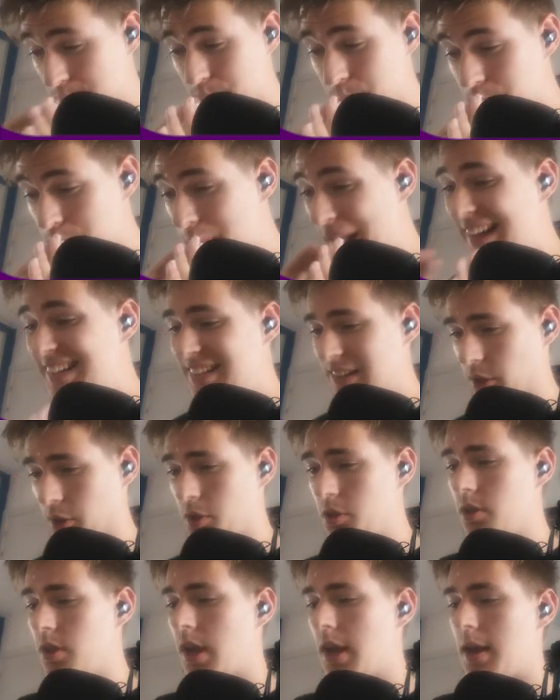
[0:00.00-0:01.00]

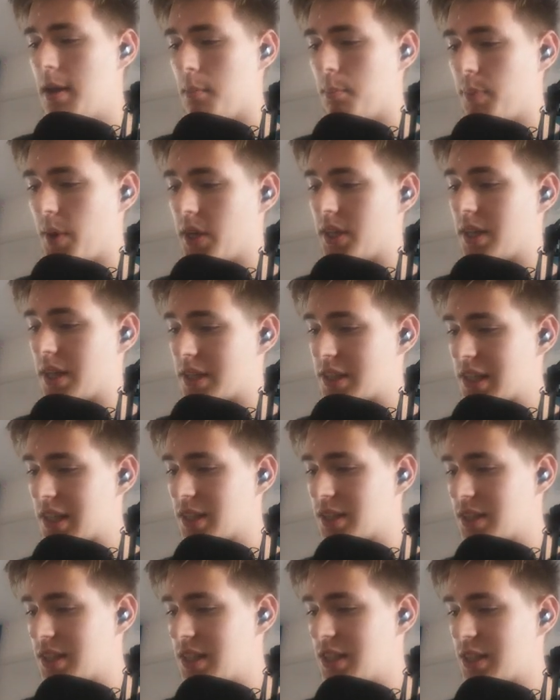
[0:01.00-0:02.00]
mental, but
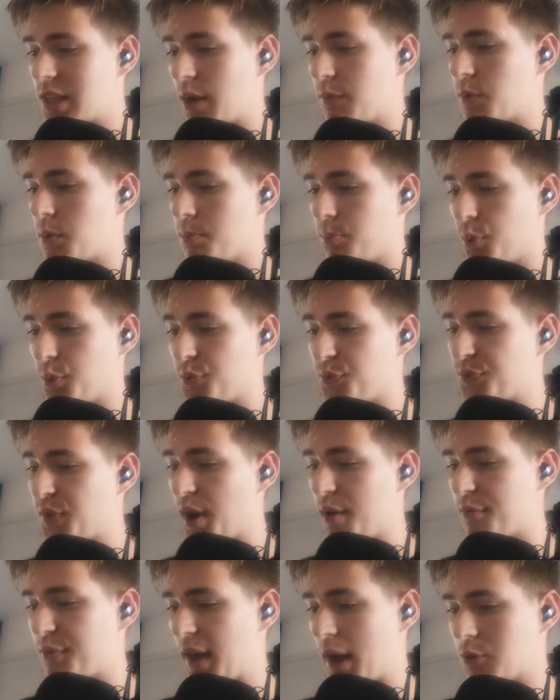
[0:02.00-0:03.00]

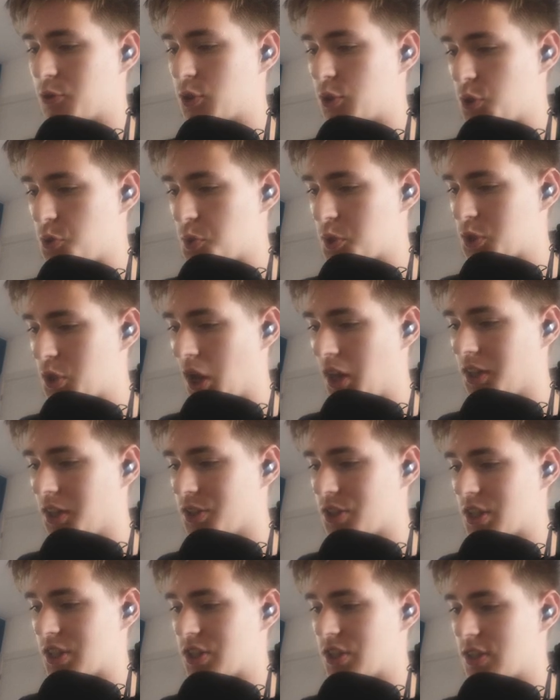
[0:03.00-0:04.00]
67.5 thousand US
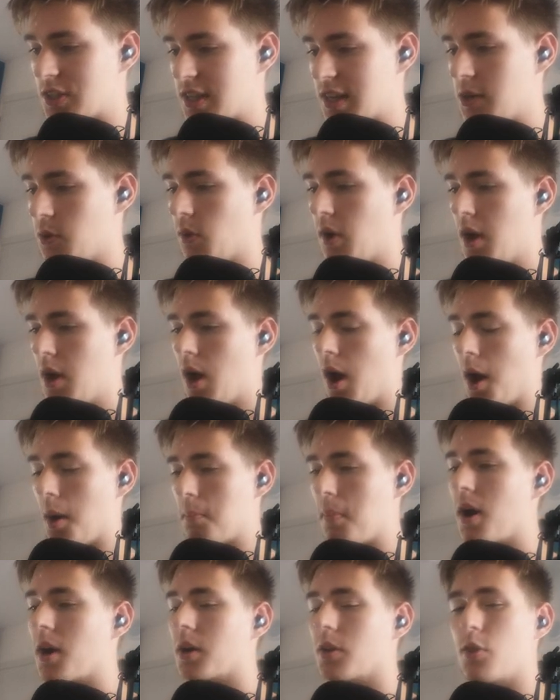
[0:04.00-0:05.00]
dollars is still
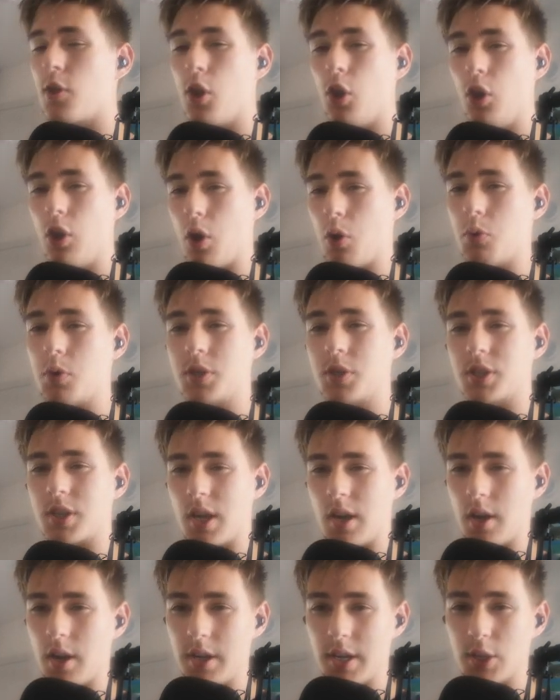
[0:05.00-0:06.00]
among the lowest
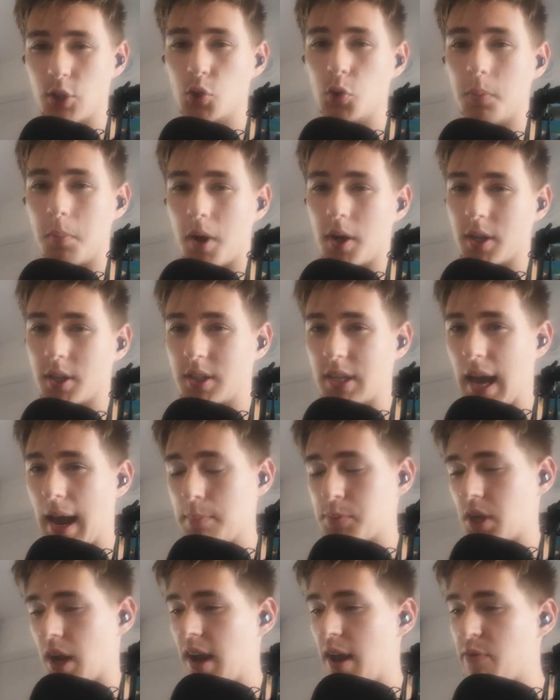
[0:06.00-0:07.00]
initial market
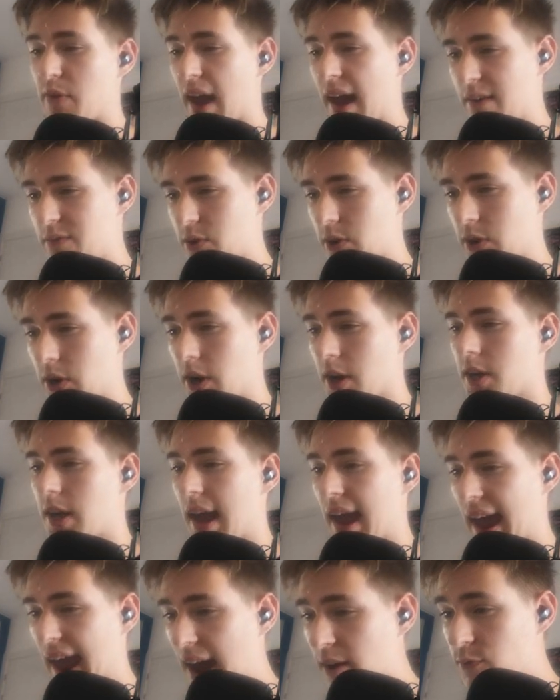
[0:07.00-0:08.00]
caps I've ever,
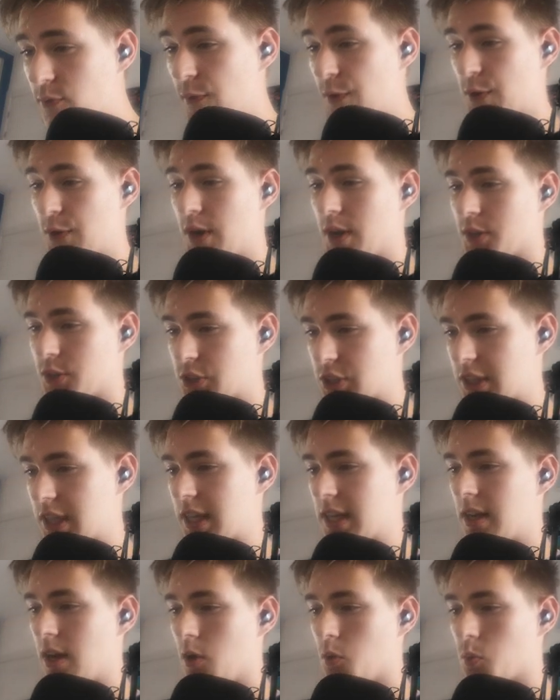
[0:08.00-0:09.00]
ever
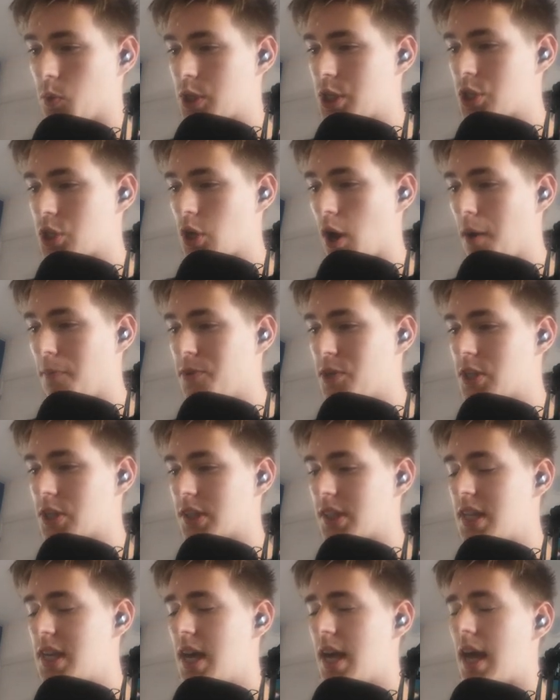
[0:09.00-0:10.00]
seen, which is
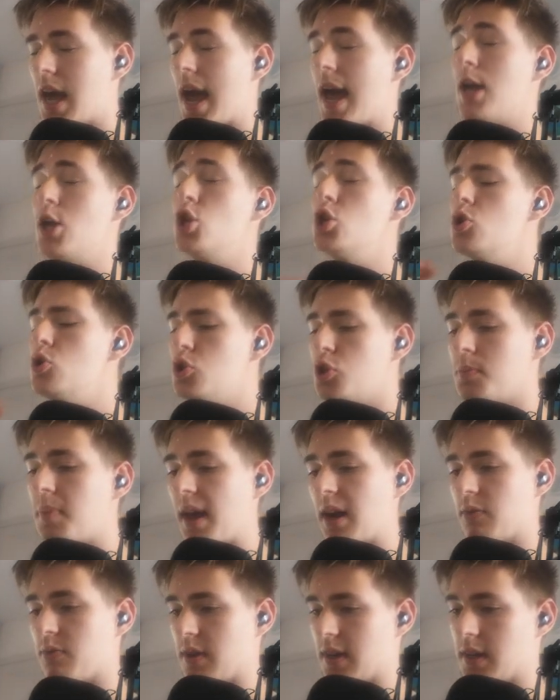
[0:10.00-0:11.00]
obviously a huge
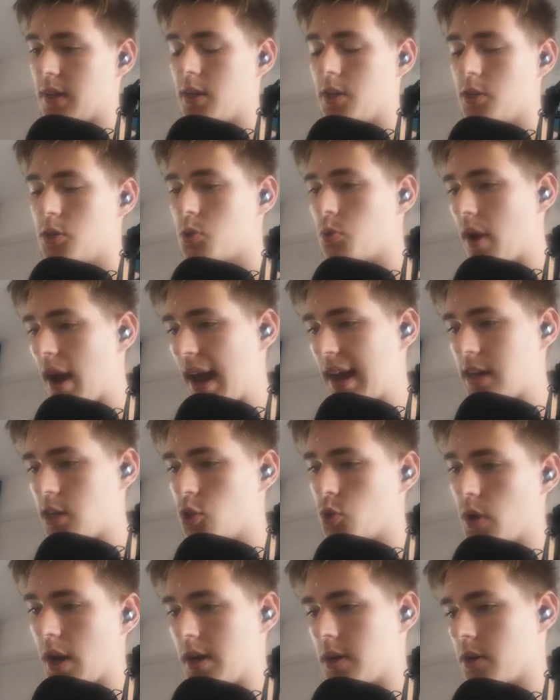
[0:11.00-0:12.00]
benefit to any
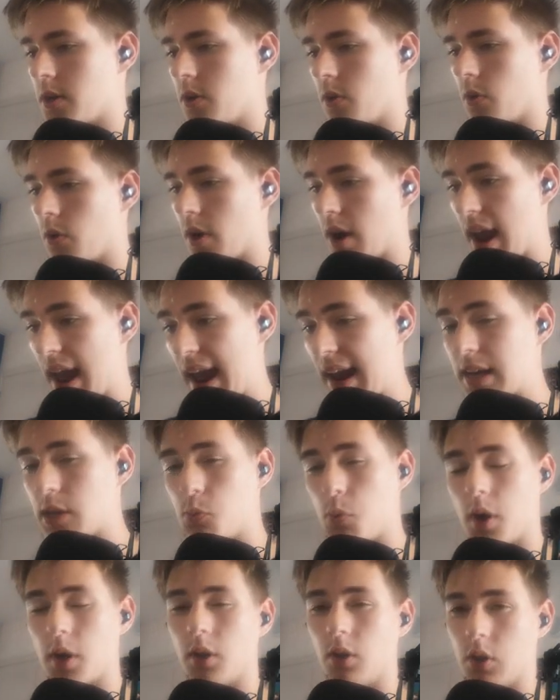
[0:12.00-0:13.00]
trader or
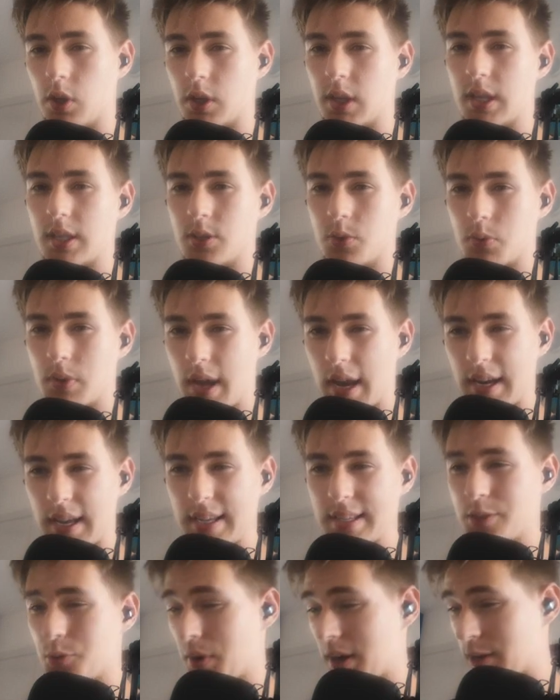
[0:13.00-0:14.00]
anyone looking to
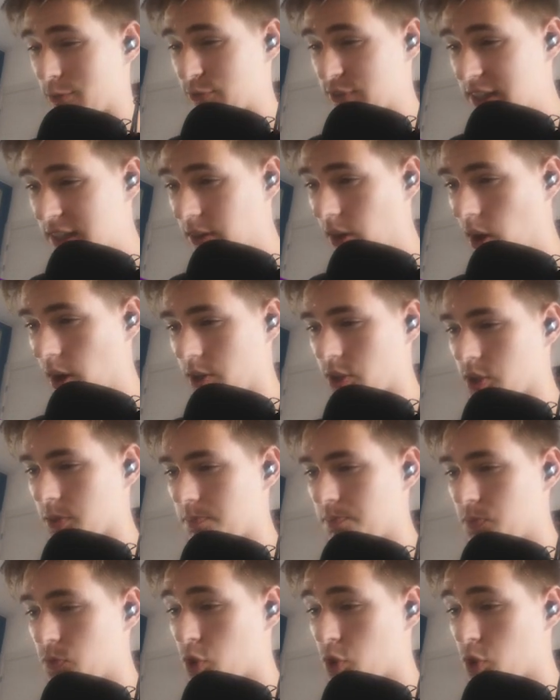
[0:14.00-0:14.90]
get into NFT launch.